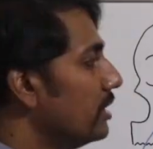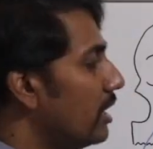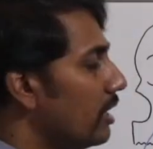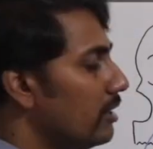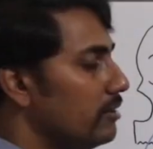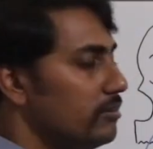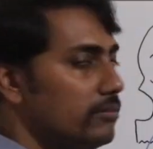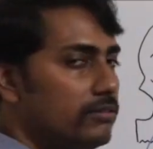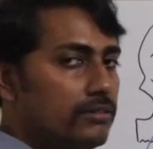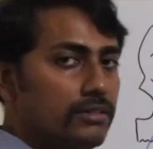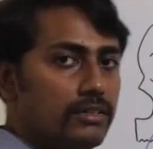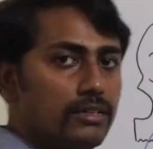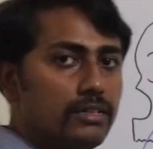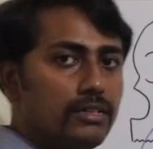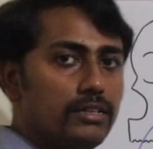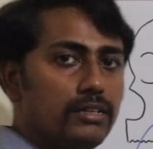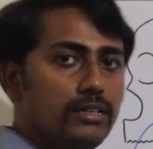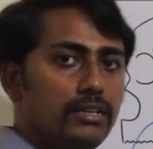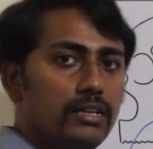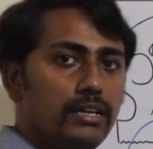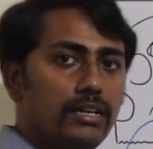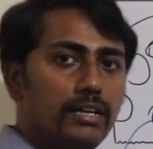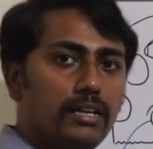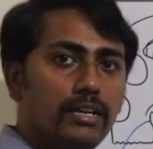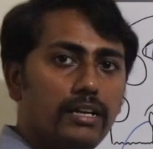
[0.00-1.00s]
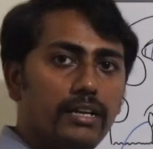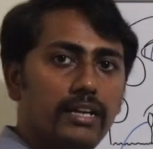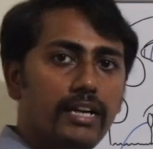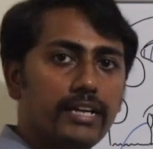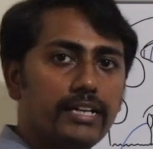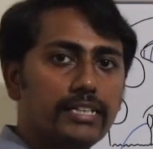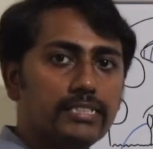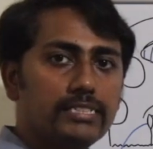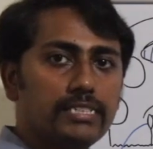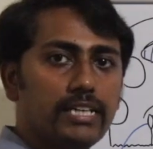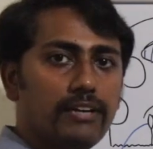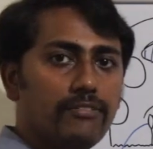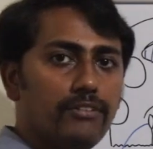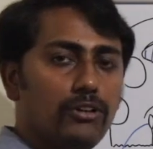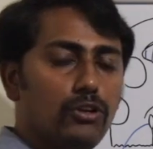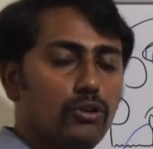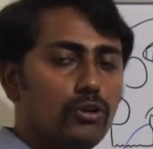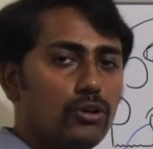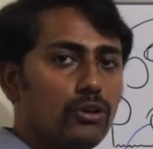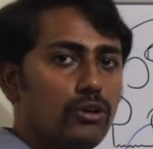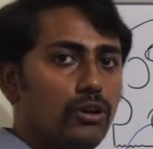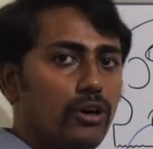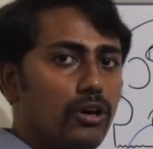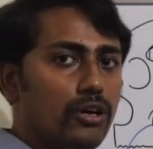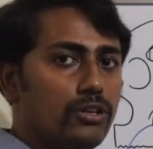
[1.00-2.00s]
Now let us have a
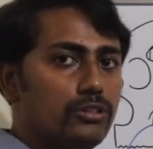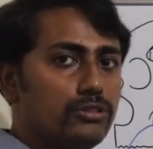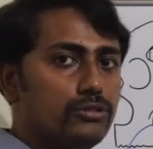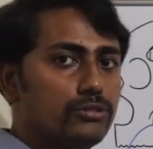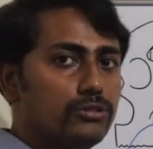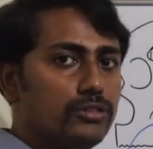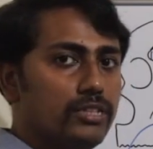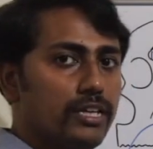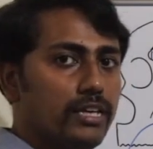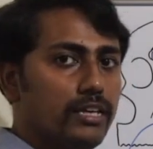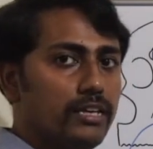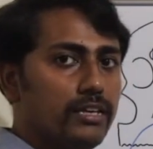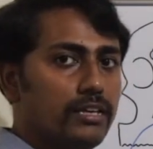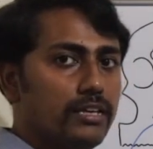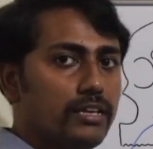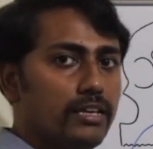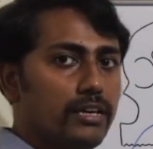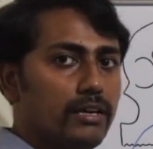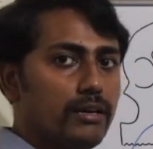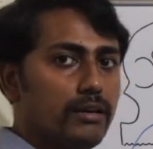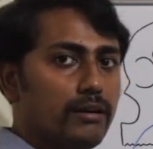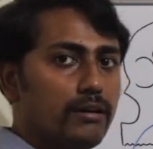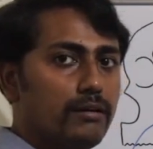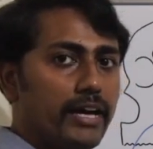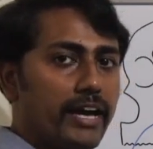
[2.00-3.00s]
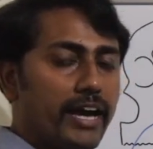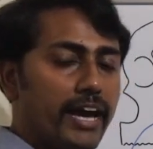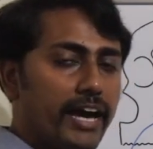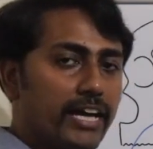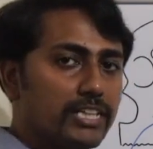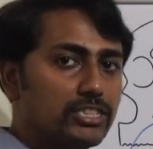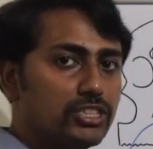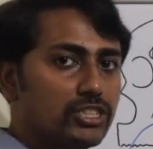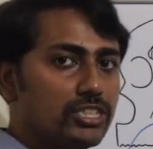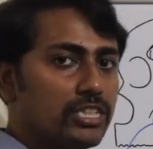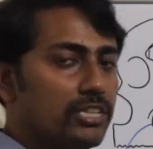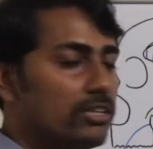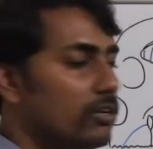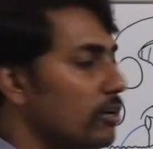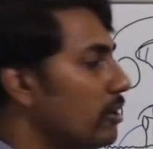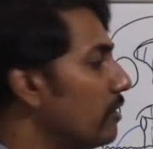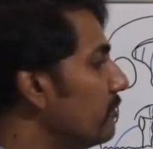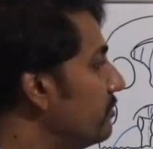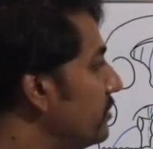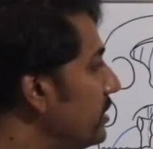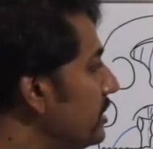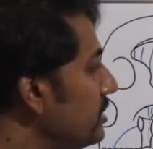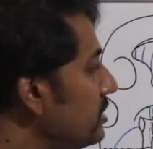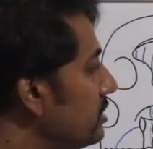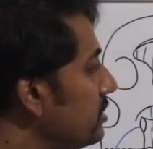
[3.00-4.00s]
look onto the action
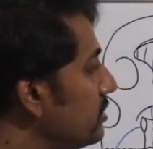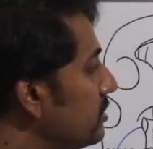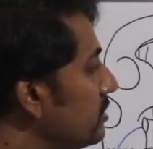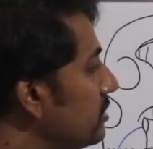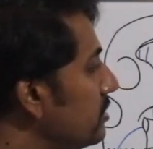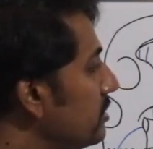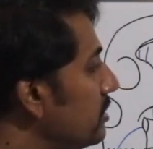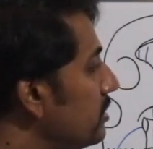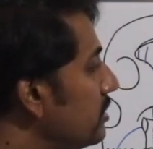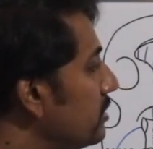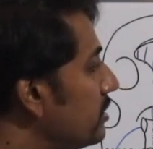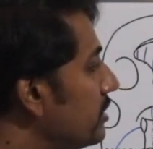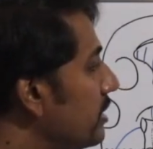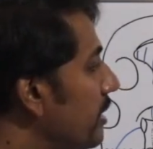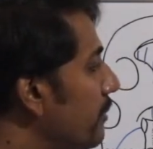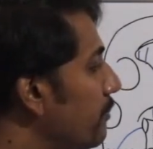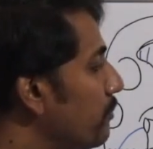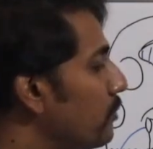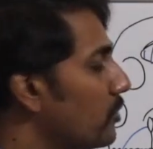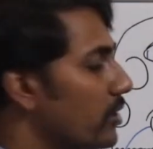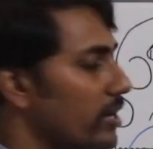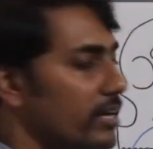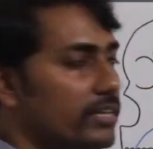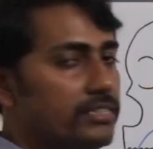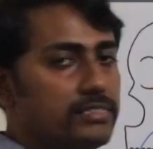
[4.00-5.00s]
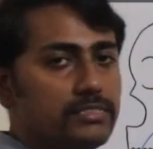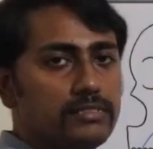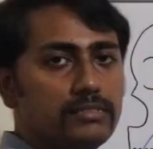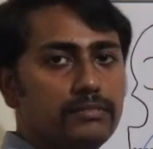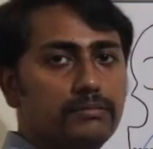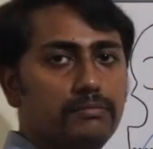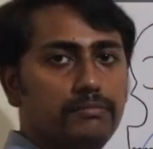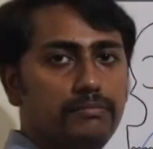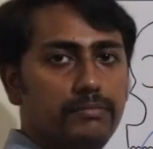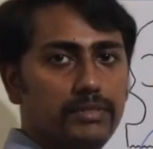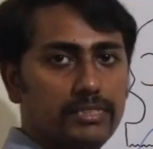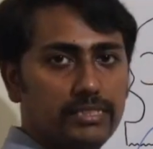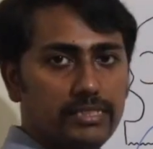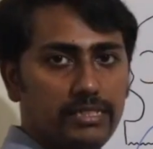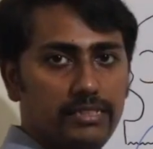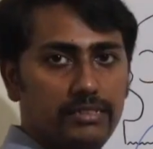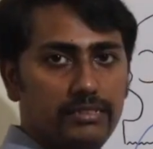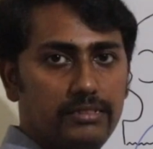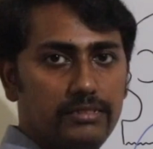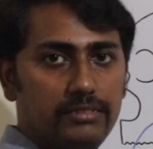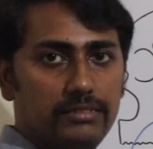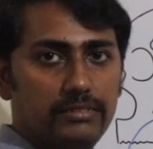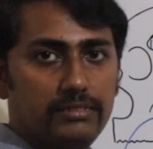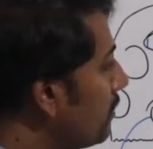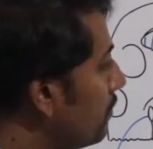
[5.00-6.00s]
of this temporalis muscle.
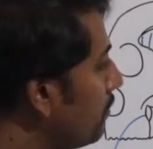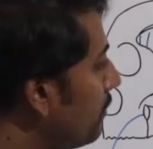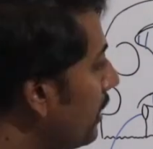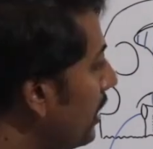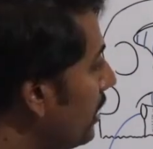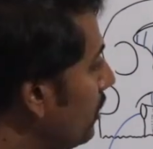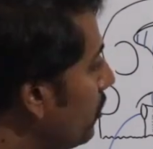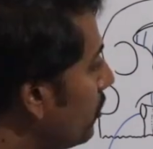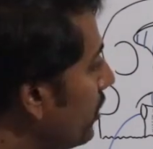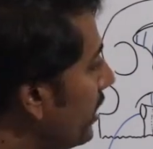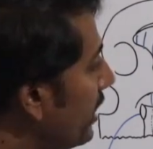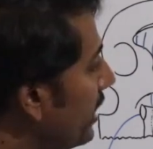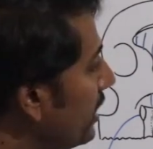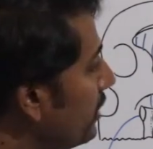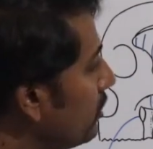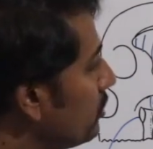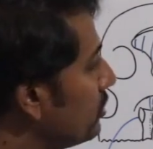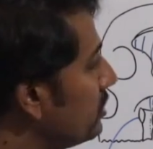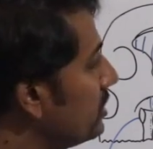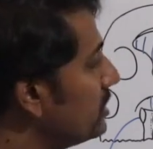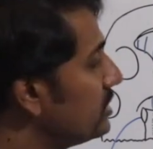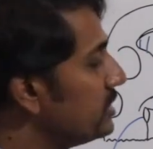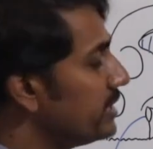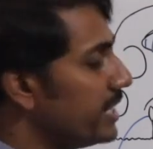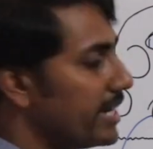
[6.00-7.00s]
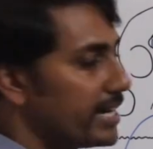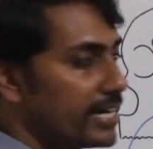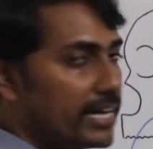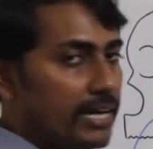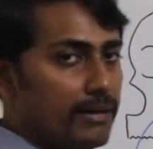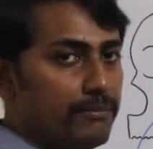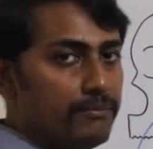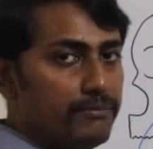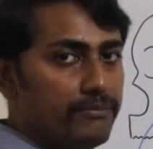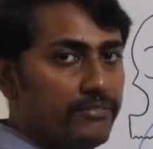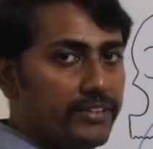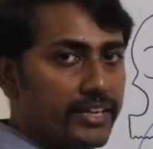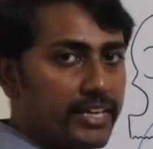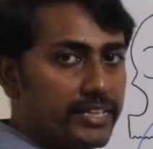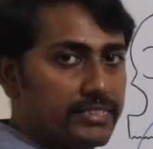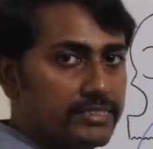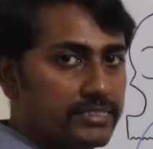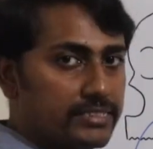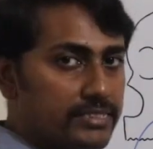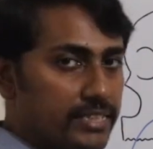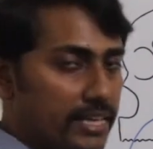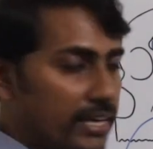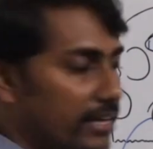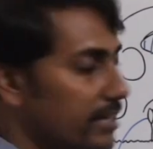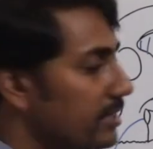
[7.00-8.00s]
By looking into this diagram, we
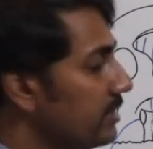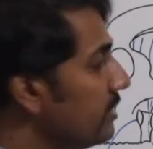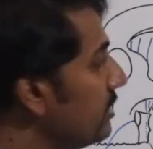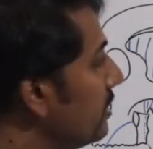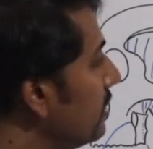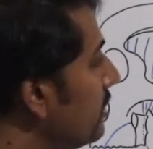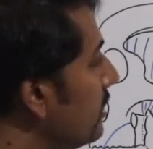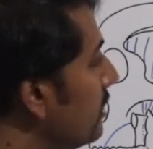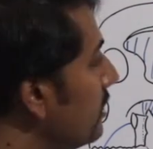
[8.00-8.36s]
can say